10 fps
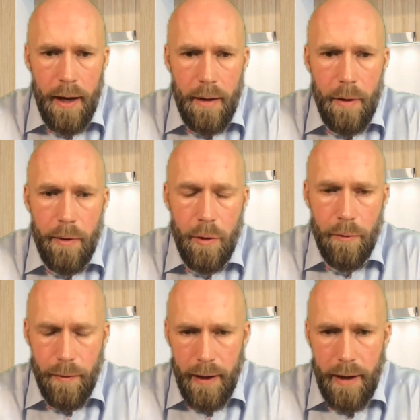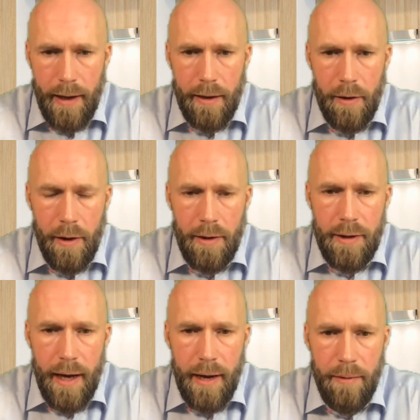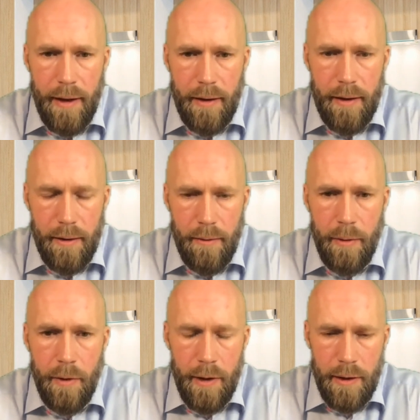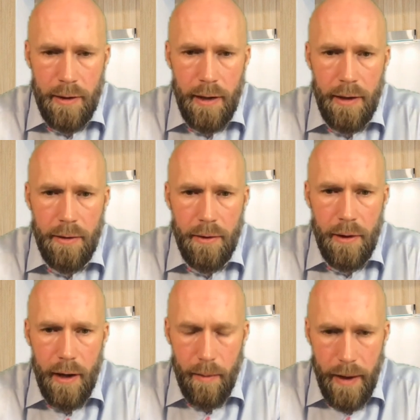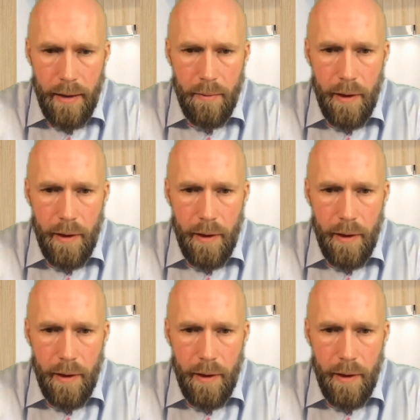But we do feel at the current time that we will continue a bit with our